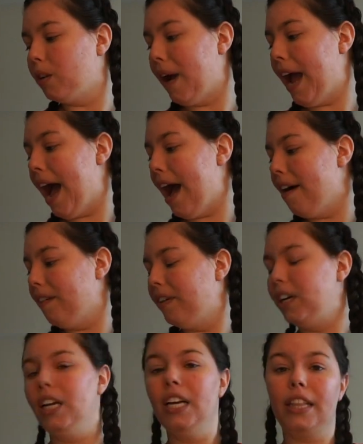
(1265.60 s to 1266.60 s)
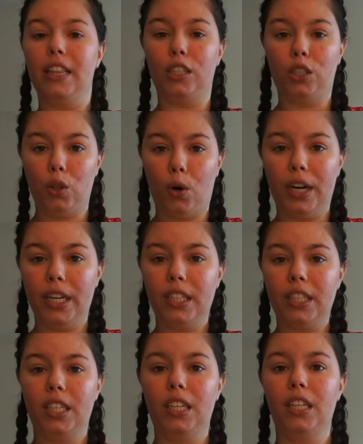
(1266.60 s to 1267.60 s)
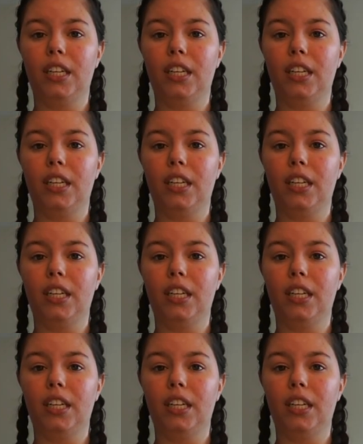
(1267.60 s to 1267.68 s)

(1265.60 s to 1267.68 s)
So I have the shorts,